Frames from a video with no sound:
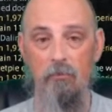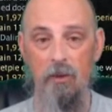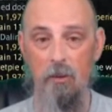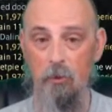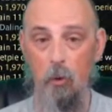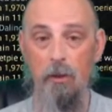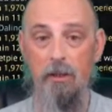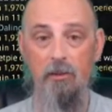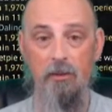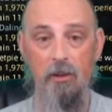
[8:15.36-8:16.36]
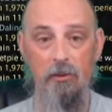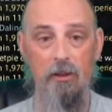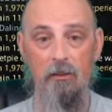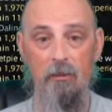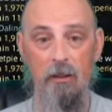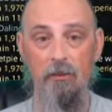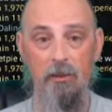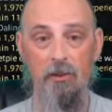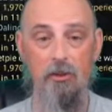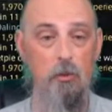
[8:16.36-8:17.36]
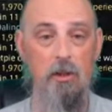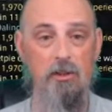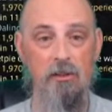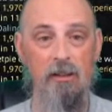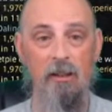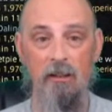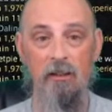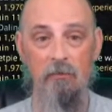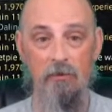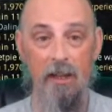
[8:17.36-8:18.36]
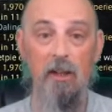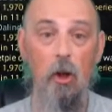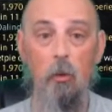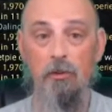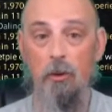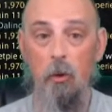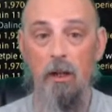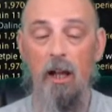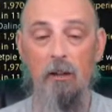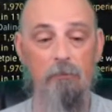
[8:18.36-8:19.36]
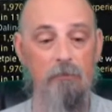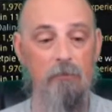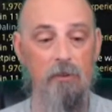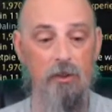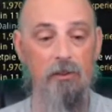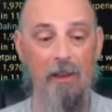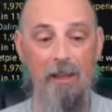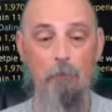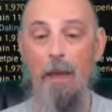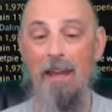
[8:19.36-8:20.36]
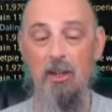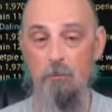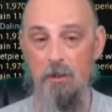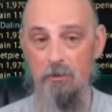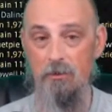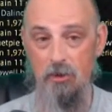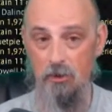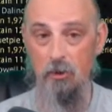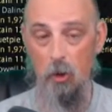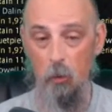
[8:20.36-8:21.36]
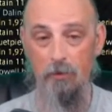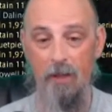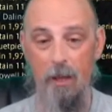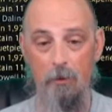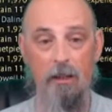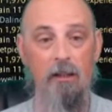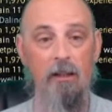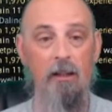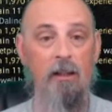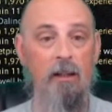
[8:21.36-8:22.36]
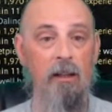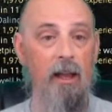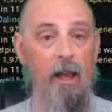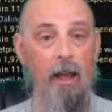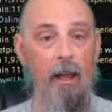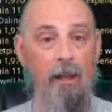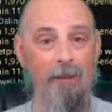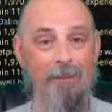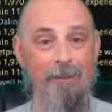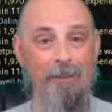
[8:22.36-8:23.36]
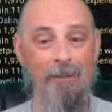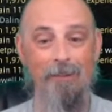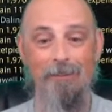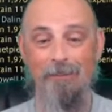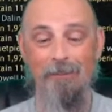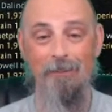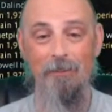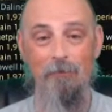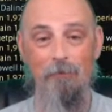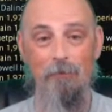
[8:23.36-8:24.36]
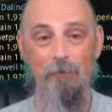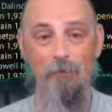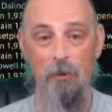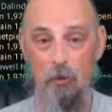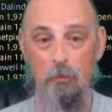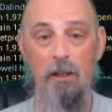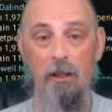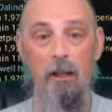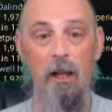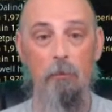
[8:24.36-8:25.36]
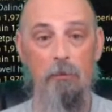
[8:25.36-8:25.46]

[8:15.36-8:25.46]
employees in this situation. They know what's going on, just like management should know what's happening. And they're speaking up.